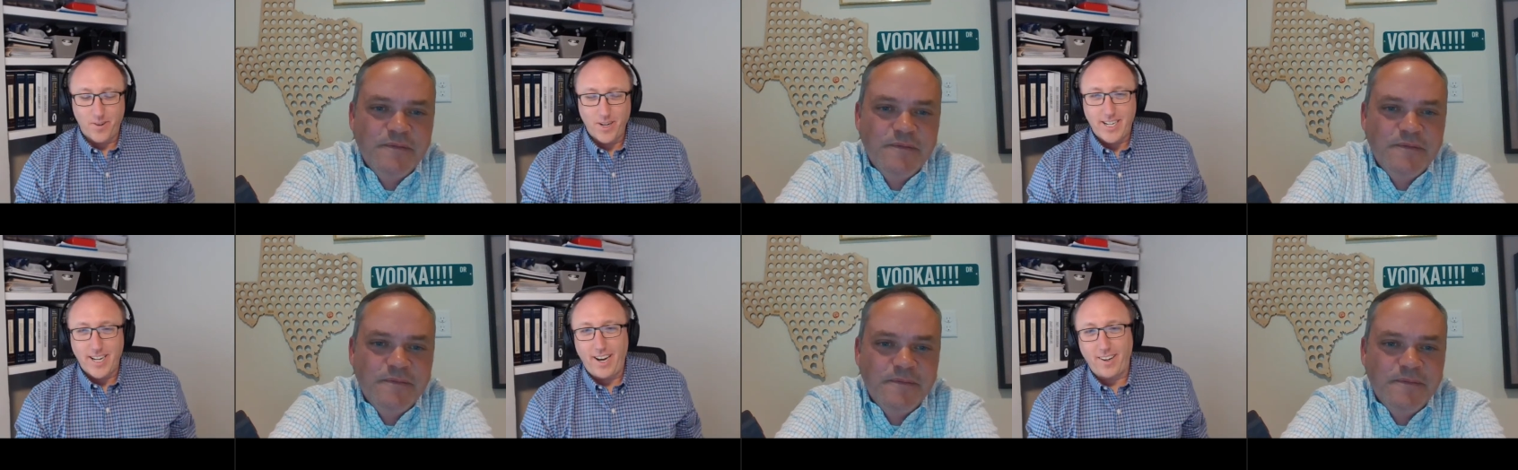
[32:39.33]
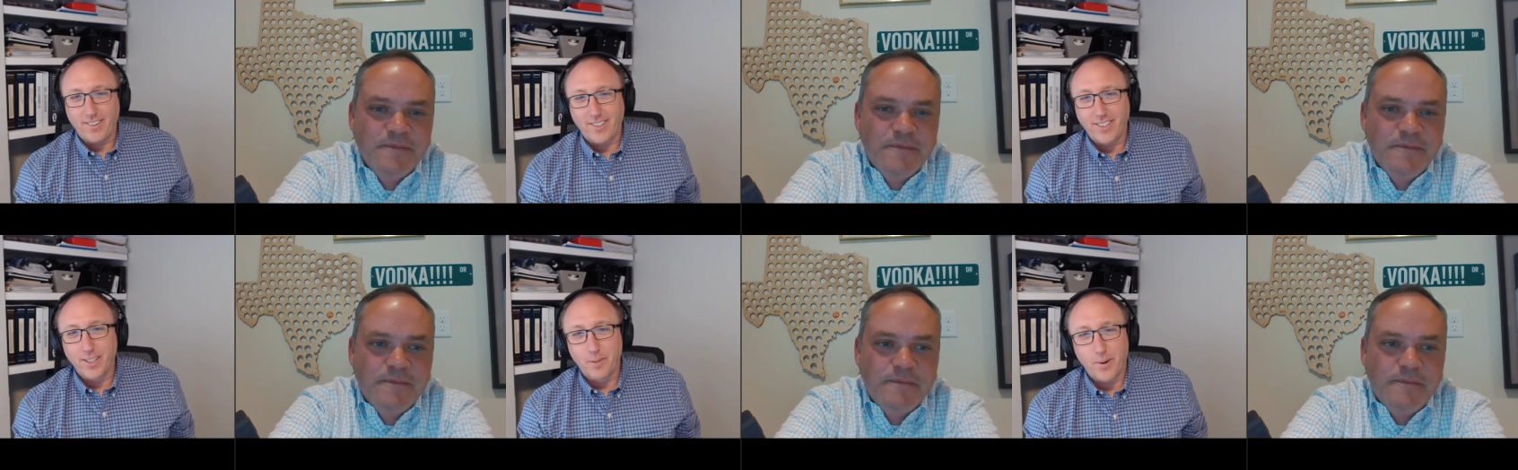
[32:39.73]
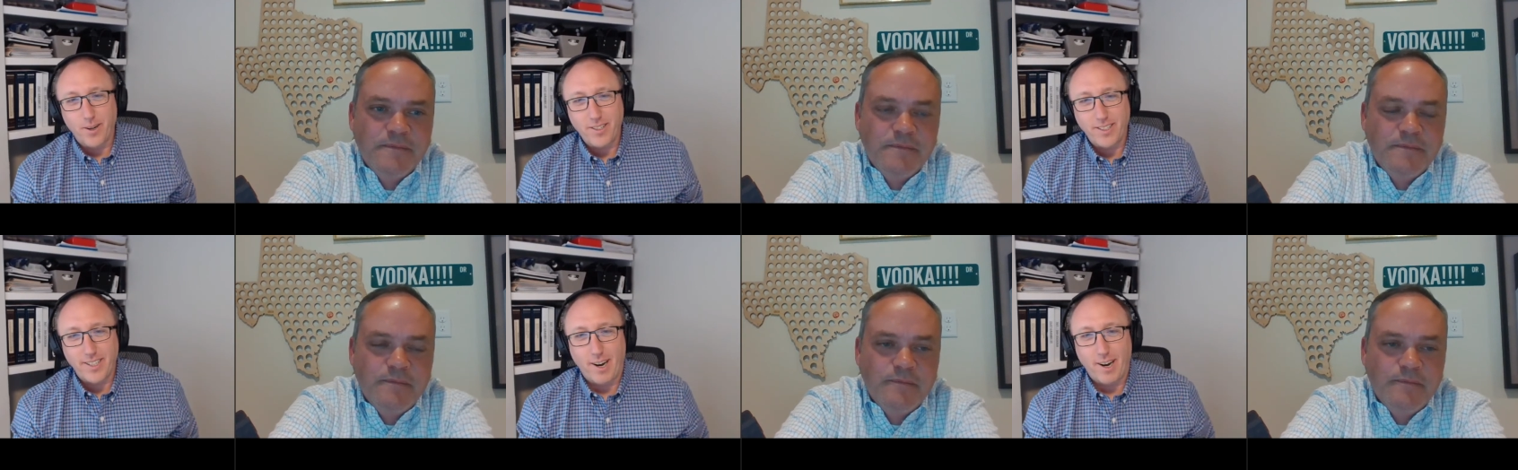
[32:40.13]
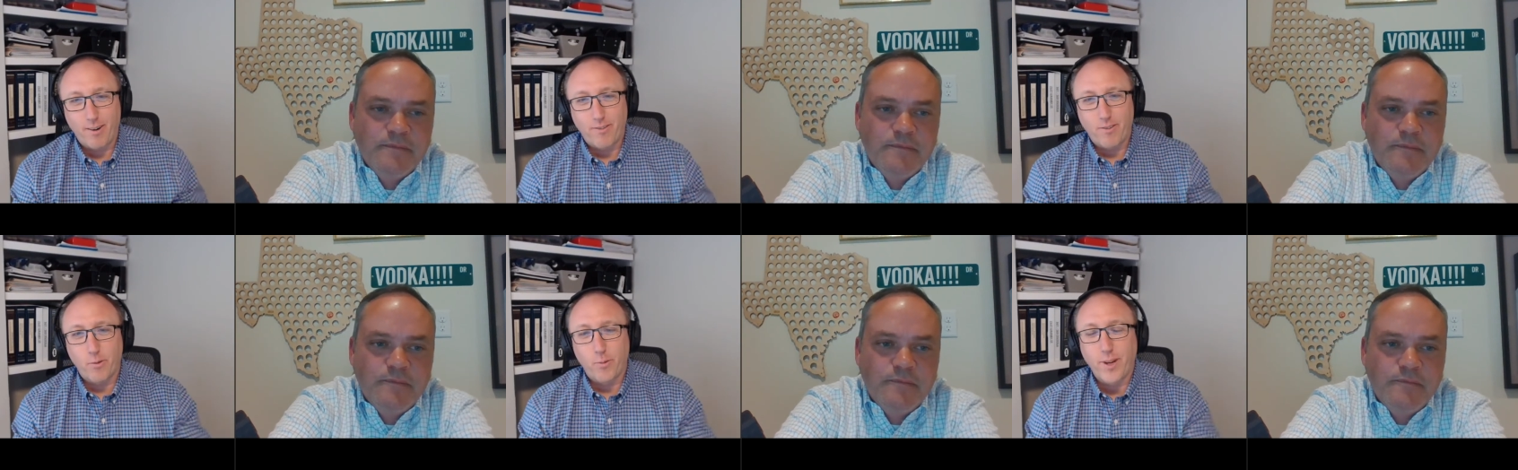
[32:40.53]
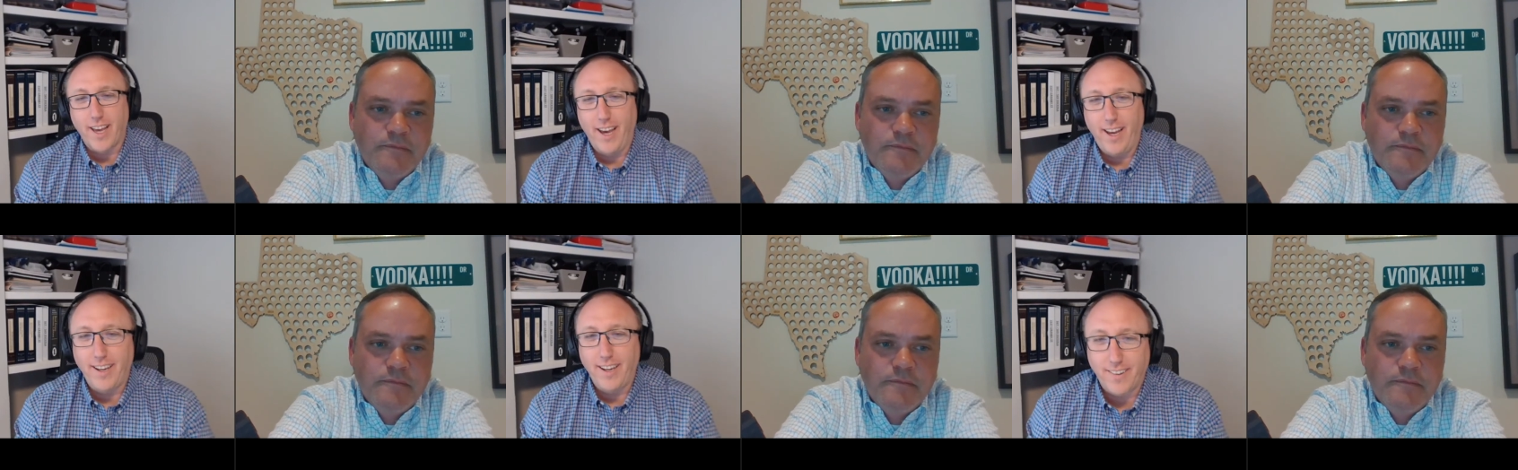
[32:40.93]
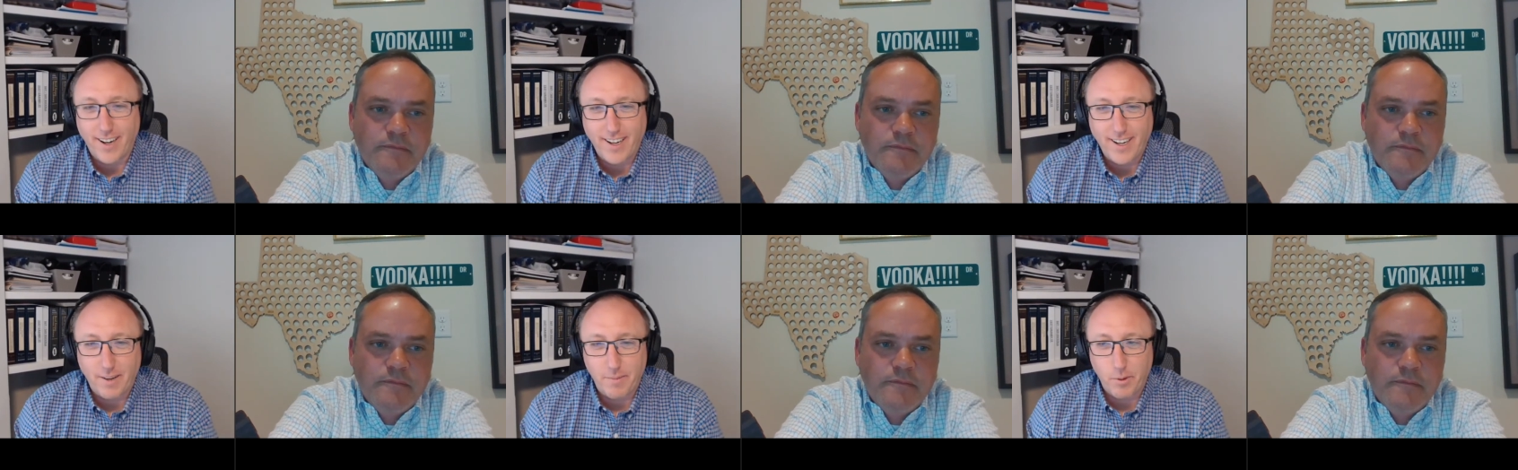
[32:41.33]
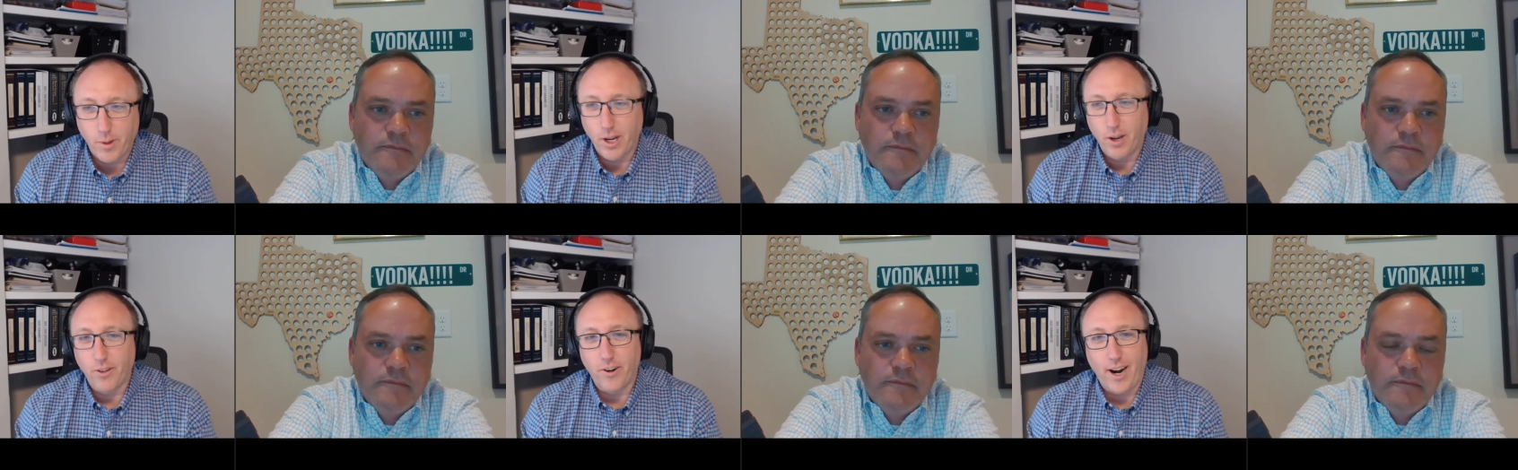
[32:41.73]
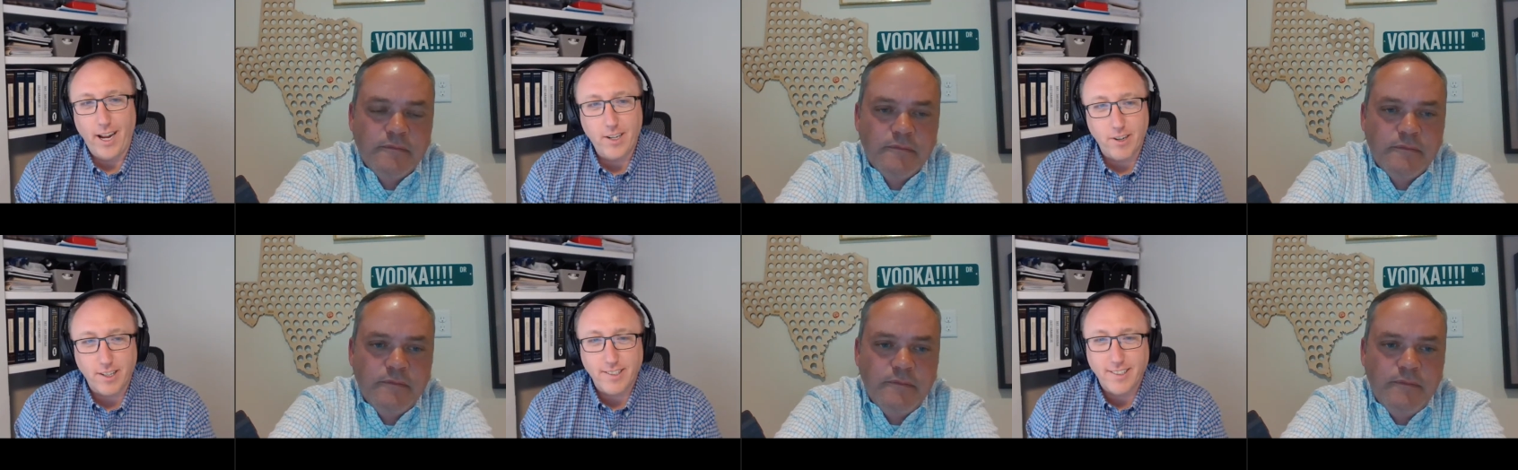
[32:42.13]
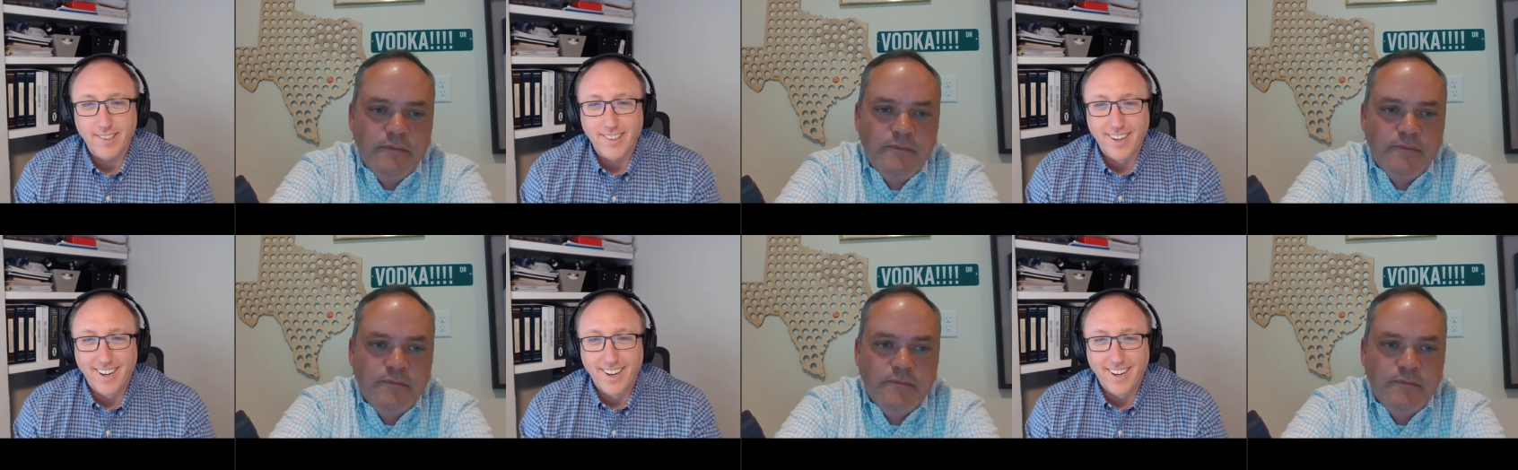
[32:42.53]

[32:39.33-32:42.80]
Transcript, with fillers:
Speaker 1: reach out to the person however we can, right? I mean, we know their address.